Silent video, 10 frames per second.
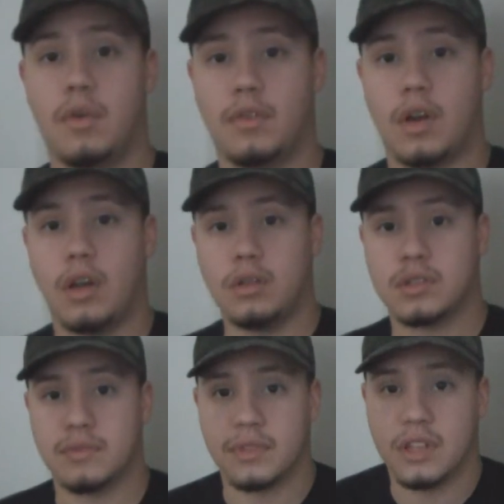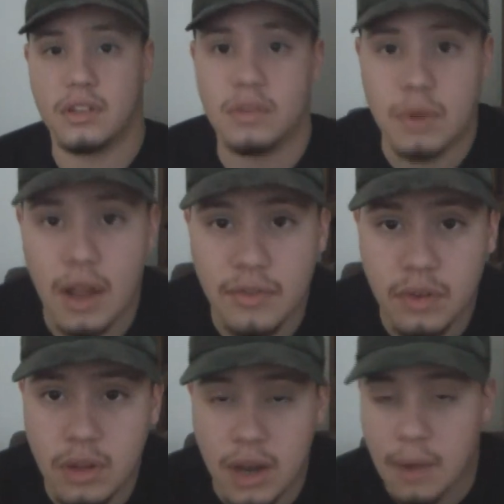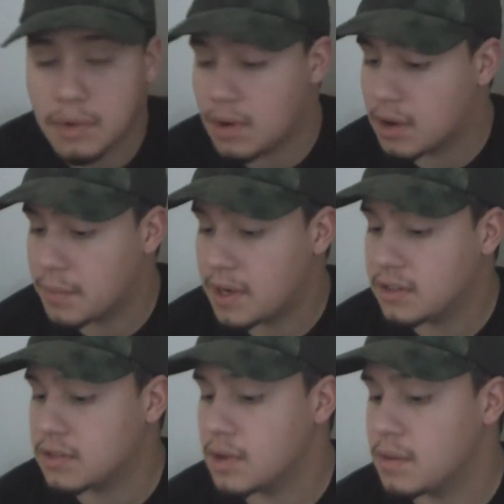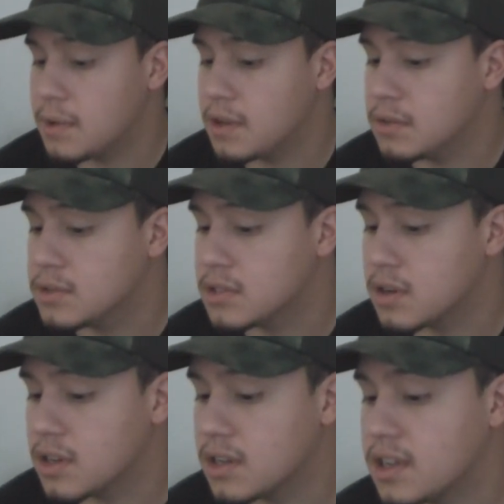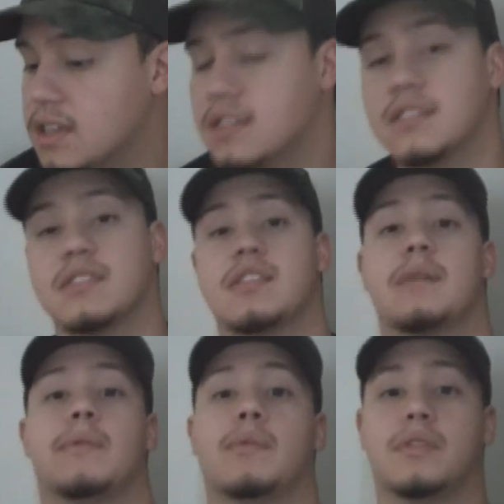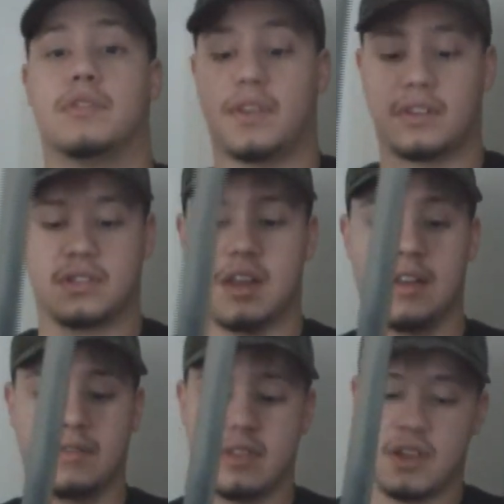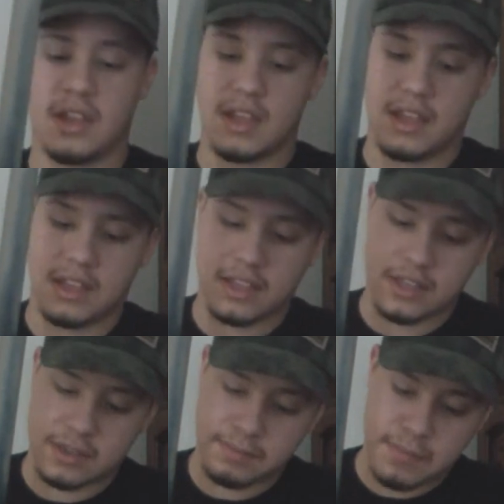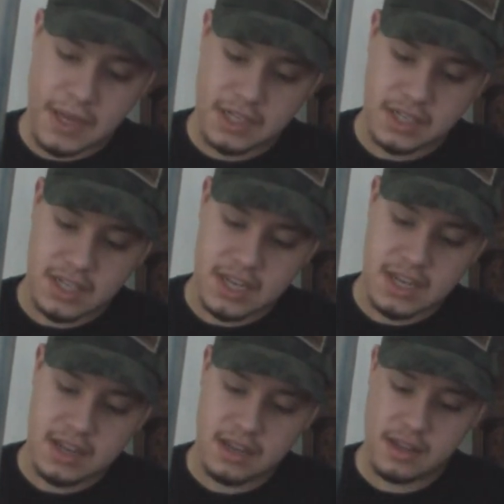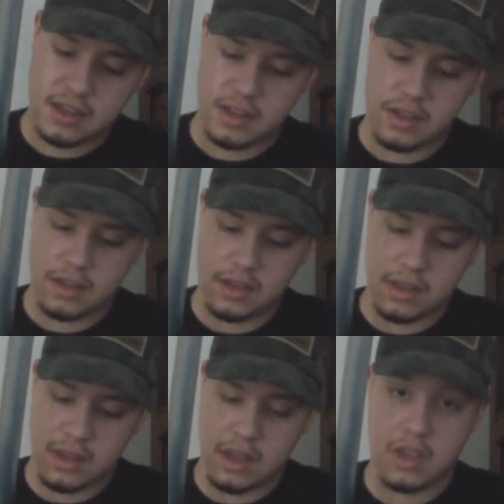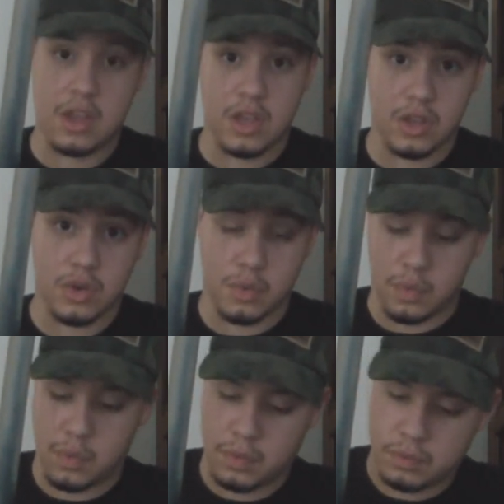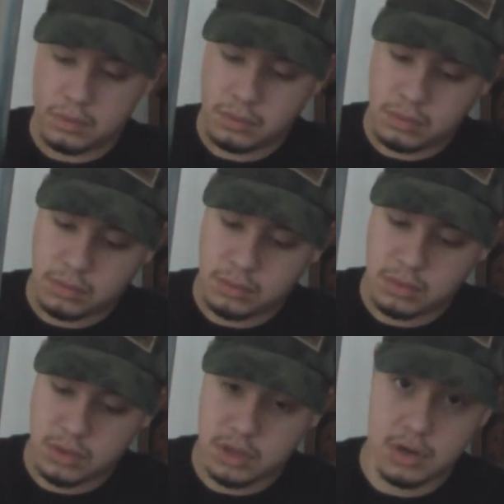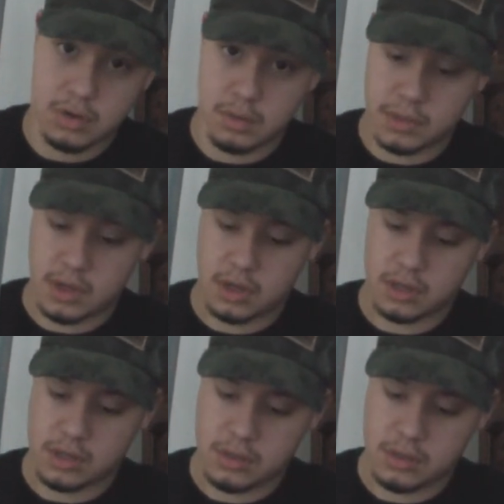Overall, it's a really good rifle, and I would recommend it to anybody who's starting to get into the sniping world of Airsoft. Especially you. You know who I'm talking